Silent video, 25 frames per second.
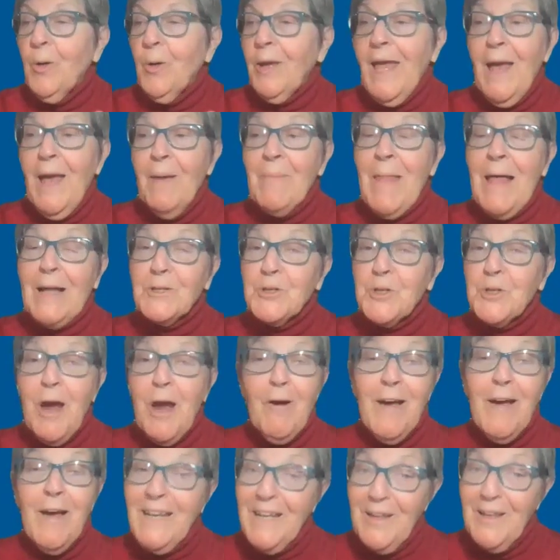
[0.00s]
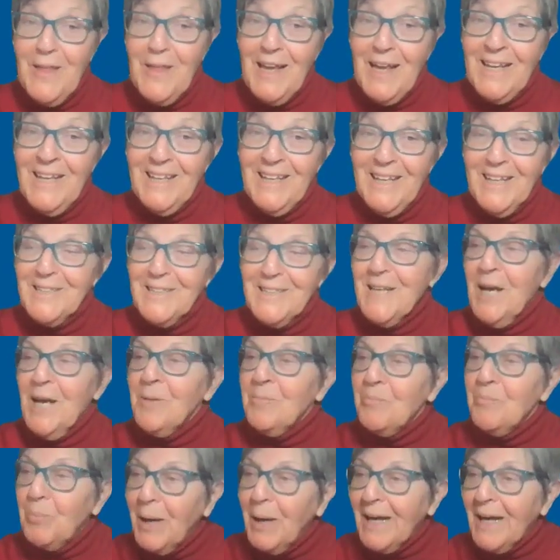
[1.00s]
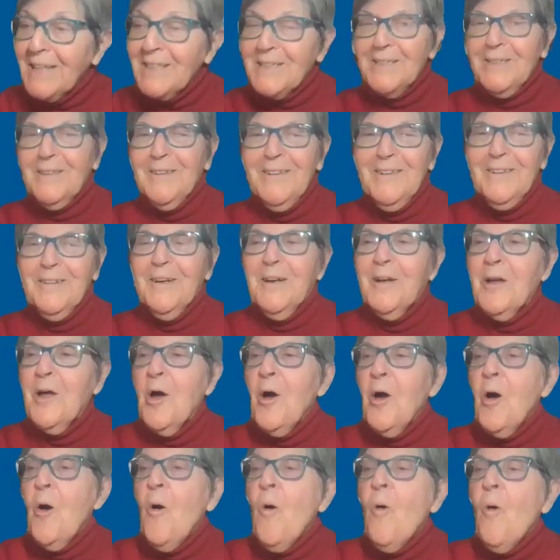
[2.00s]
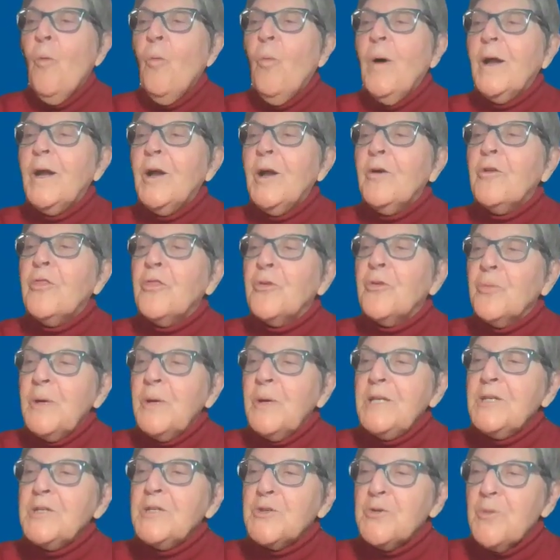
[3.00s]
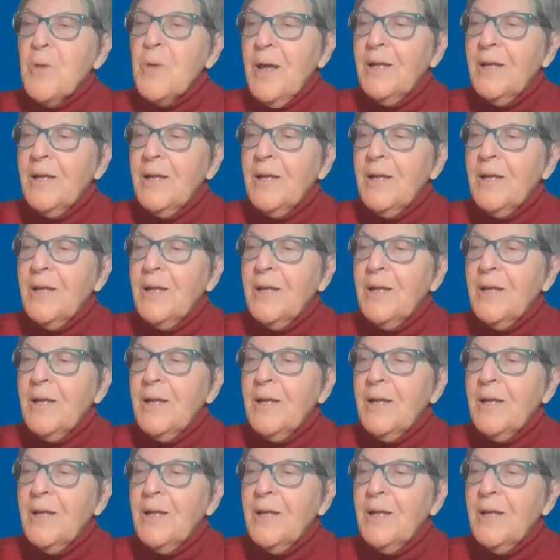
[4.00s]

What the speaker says: Okay, I'm not sure how any of that can get done, but what are 3